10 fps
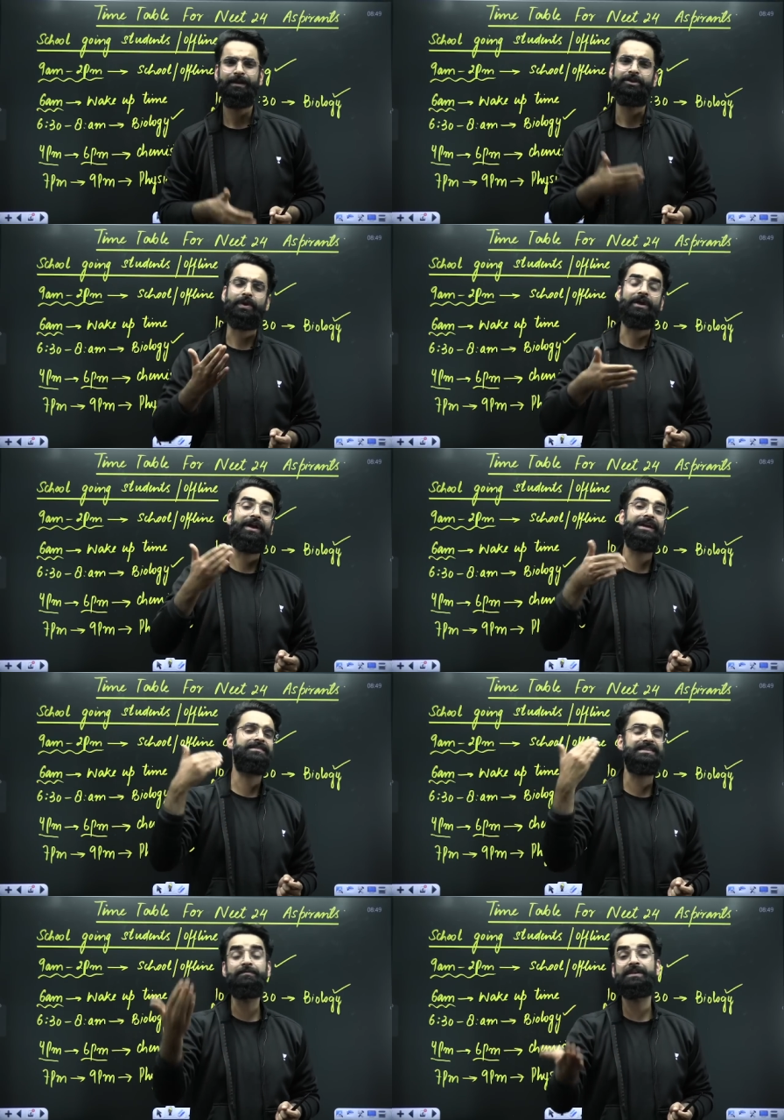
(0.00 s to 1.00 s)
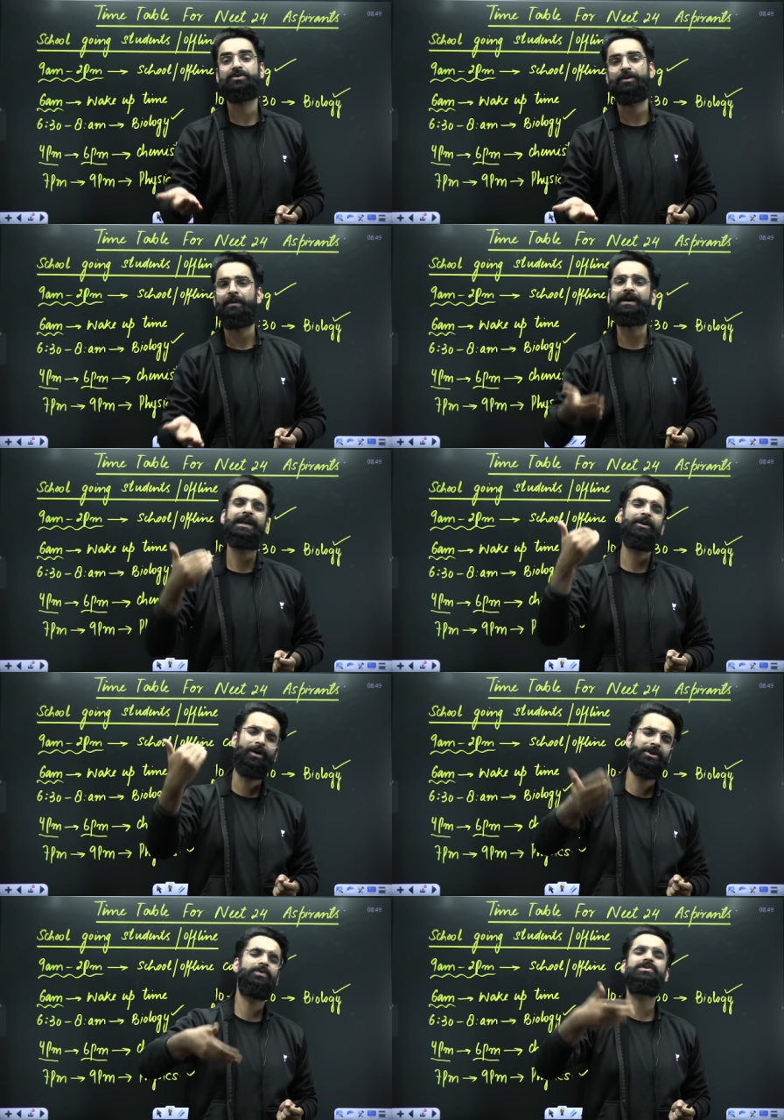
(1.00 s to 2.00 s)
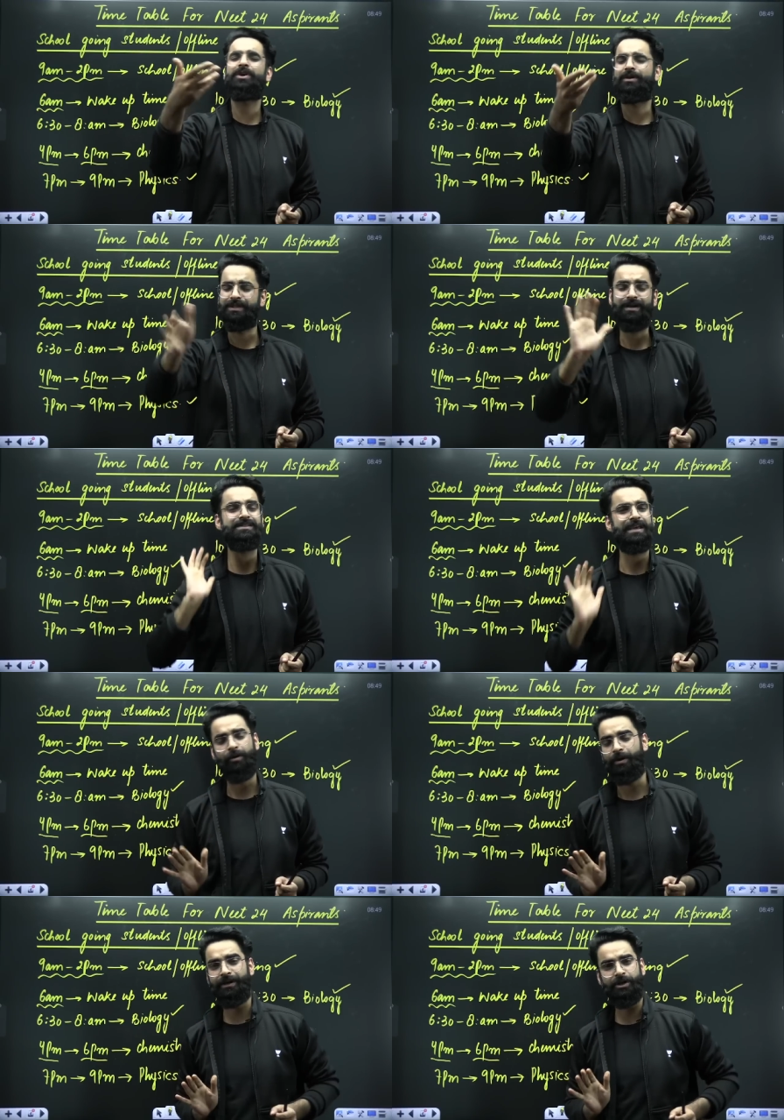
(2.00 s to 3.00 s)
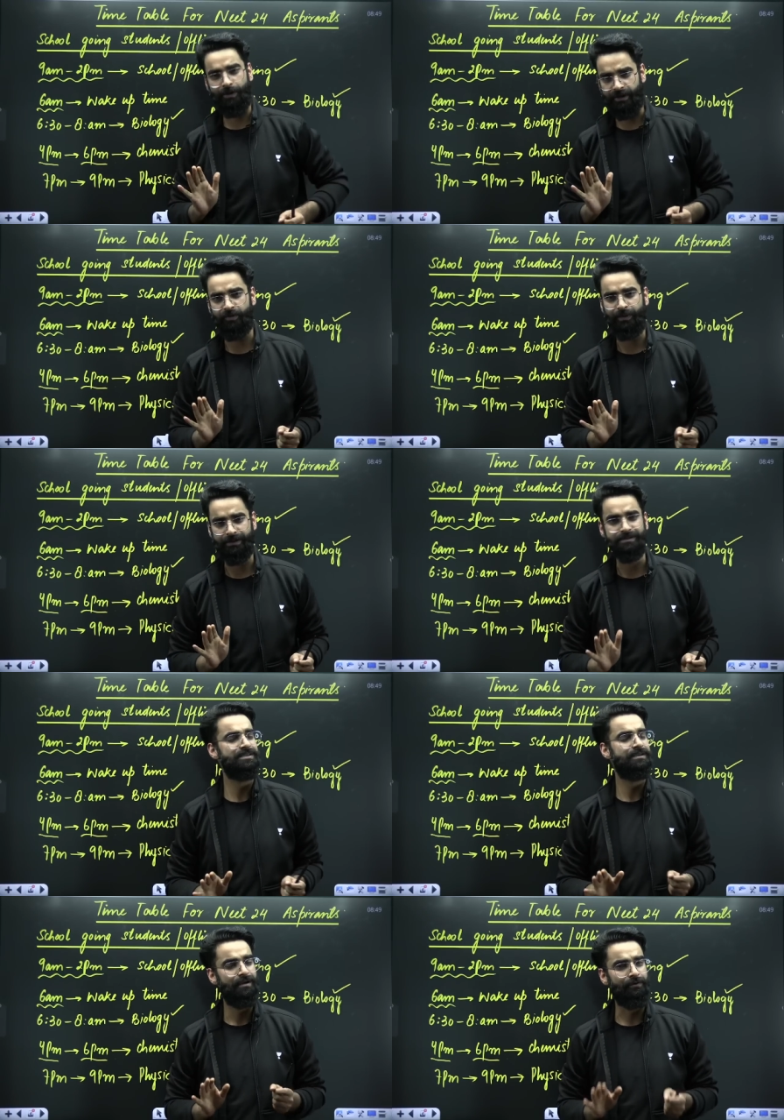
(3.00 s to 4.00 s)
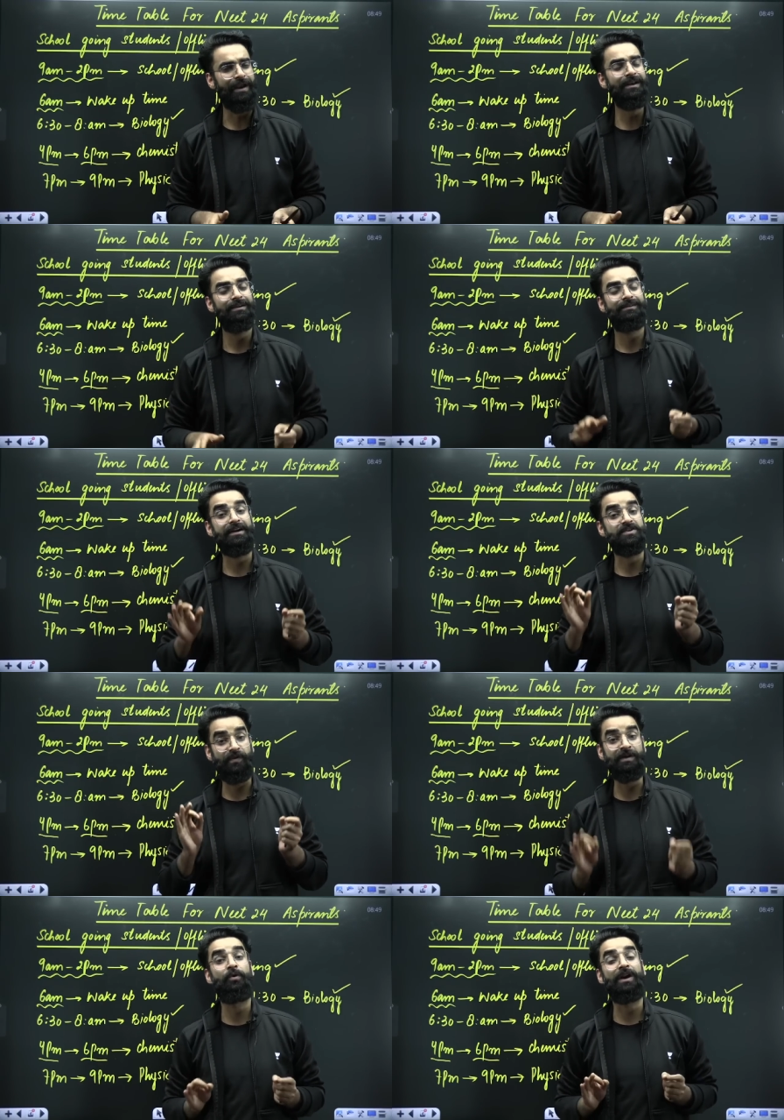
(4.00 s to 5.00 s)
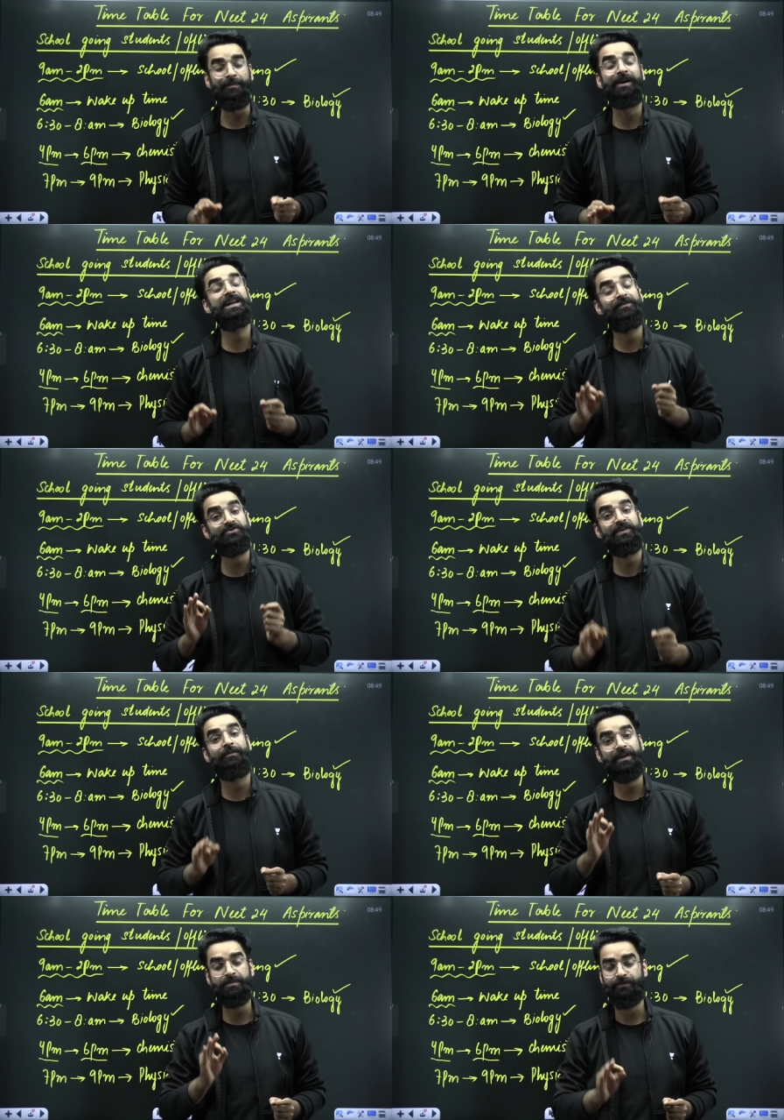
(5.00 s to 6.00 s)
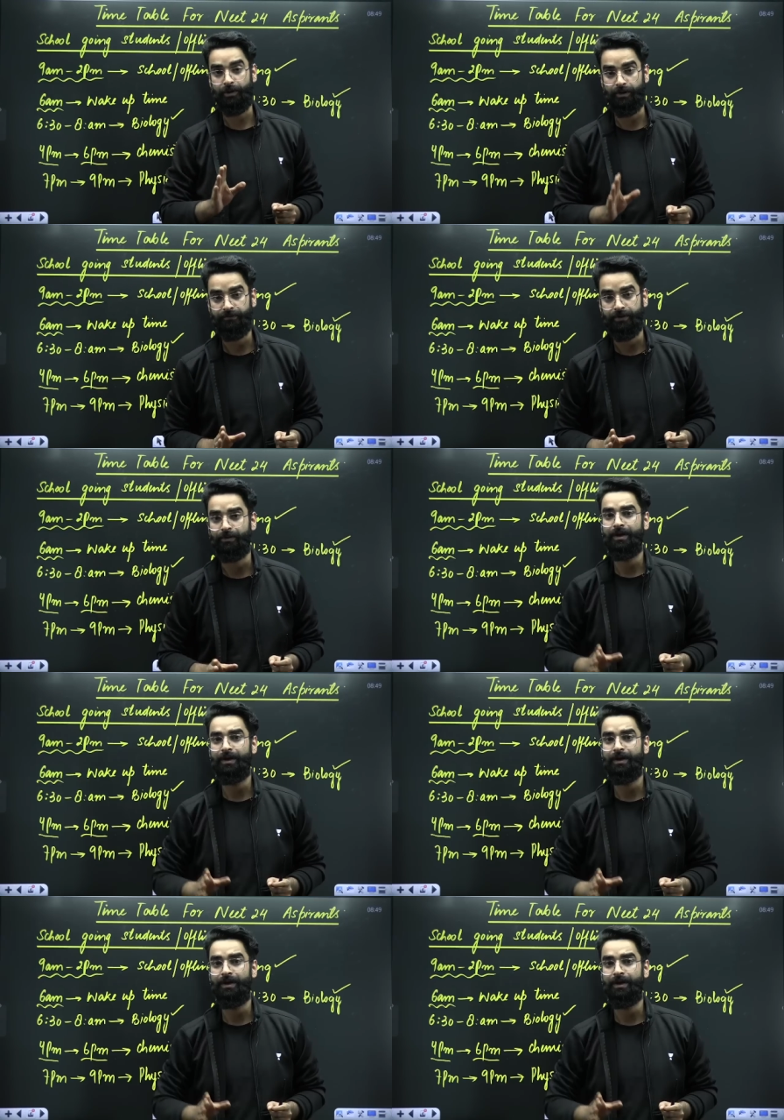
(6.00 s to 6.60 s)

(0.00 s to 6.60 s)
you can write the same test on Monday, on Tuesday, on Thursday according to your convenience right? That is one more liberty which we have kept for all of you.